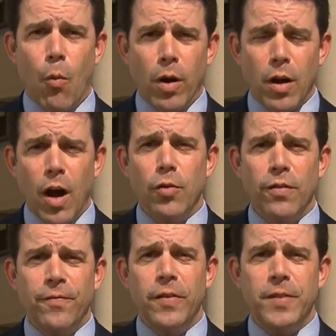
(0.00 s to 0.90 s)

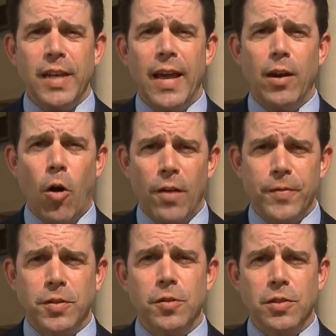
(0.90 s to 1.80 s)
158
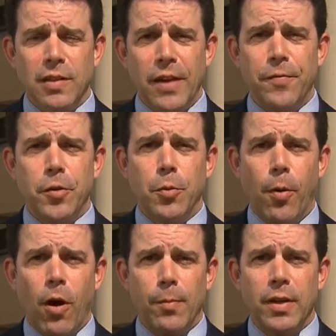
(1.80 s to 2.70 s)
officers left the
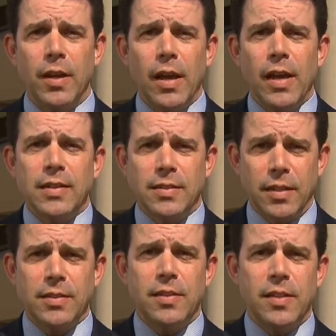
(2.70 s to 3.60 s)
department
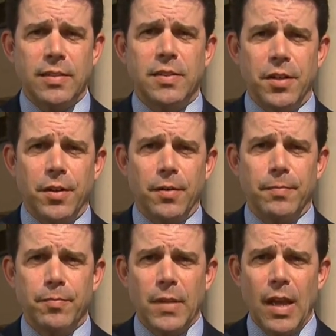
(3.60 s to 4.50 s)
since this year.
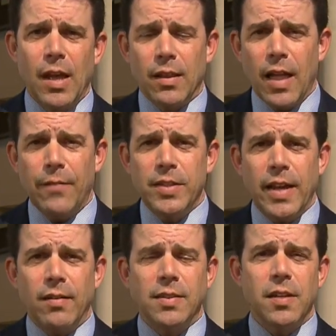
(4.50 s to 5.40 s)
Live at
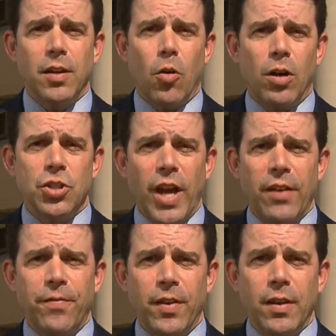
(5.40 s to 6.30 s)
Dallas City Hall,
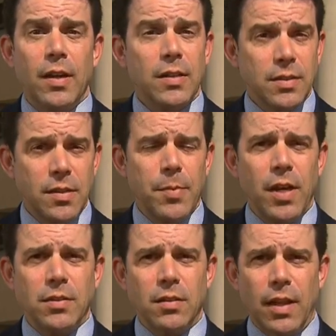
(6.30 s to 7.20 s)
Jack Fink,
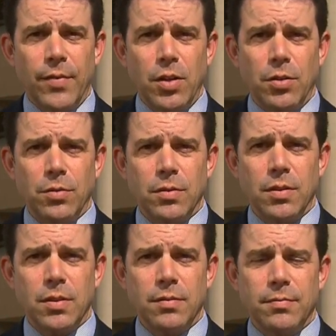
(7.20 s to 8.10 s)
CBS 11 News.
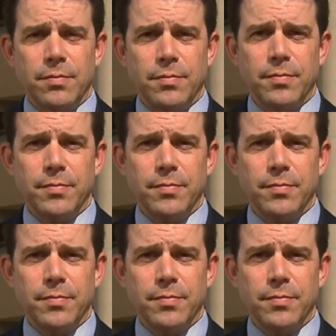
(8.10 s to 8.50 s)
Jack, thanks for the